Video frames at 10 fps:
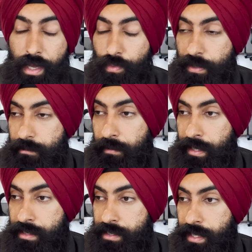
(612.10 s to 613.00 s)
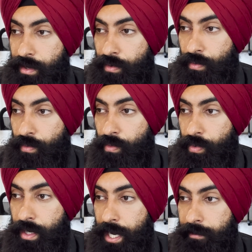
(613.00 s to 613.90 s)
which means that
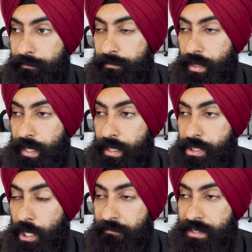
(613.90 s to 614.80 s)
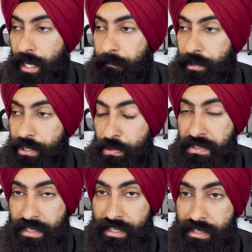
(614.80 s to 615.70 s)
we have a tough time
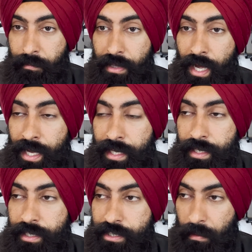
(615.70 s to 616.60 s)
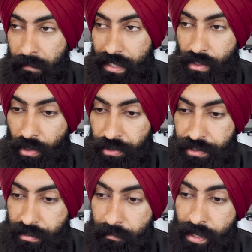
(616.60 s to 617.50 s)
producing the supply to meet all
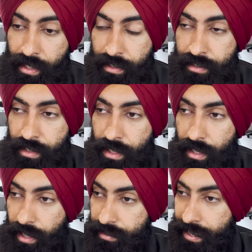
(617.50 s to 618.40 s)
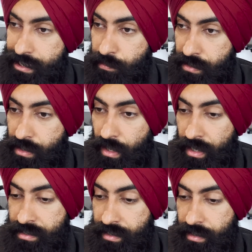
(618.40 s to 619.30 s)
the demand. And that's what's
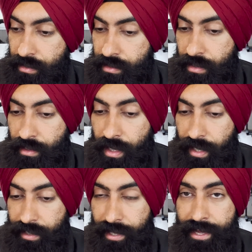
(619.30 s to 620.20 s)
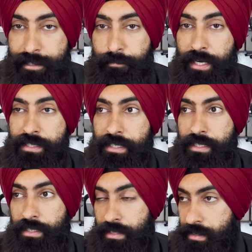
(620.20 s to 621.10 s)
causing the high gas
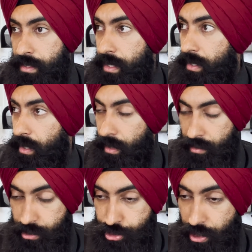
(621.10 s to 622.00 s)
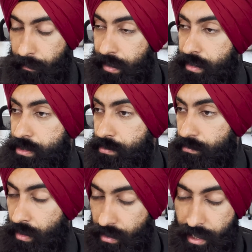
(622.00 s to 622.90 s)
prices. It's uh, contributing
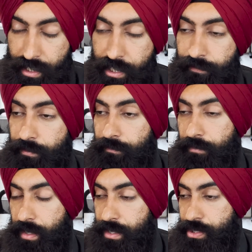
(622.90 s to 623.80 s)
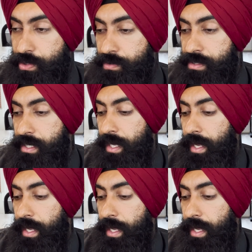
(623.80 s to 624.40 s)
to a lot of different issues.